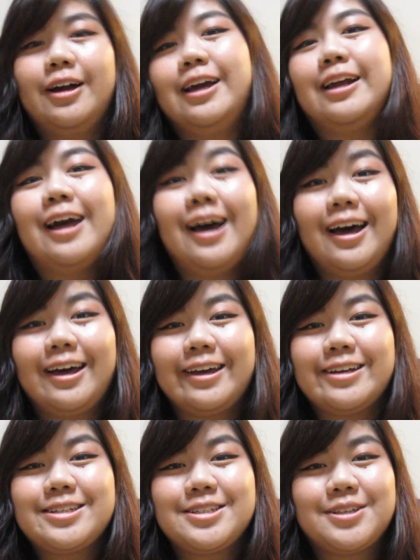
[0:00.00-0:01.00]
Alright,
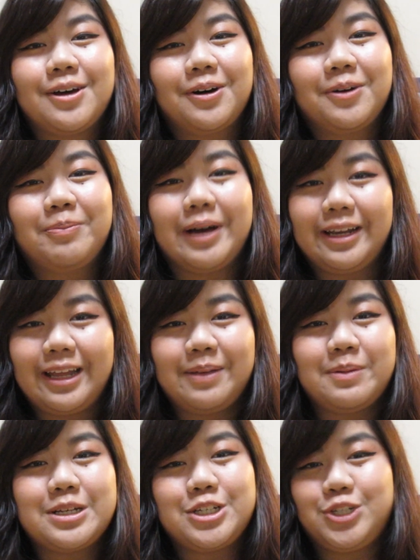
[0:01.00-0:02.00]
hi. So my
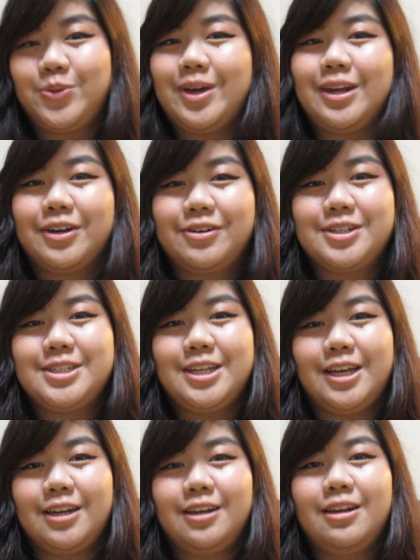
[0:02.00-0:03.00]
name is Joanna
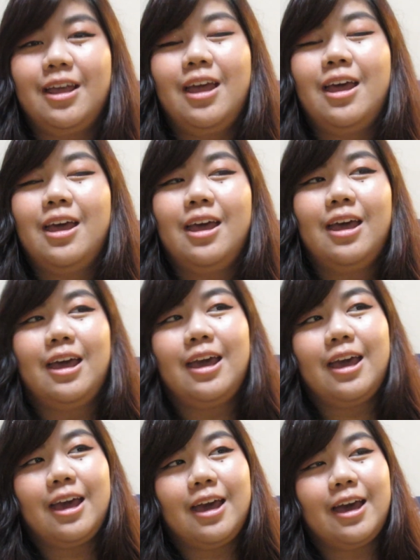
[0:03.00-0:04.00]
Kristine
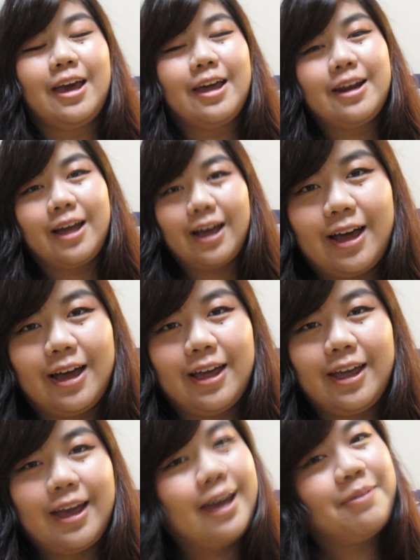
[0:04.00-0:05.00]
and
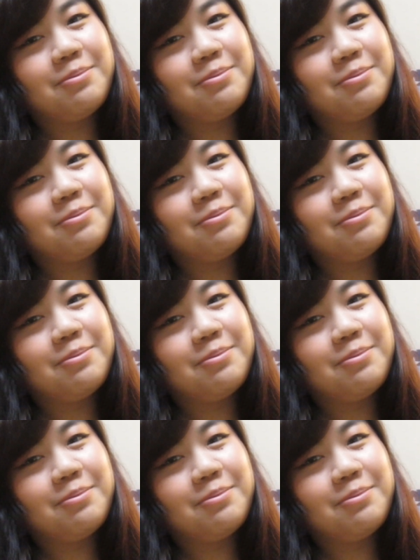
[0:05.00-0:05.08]
I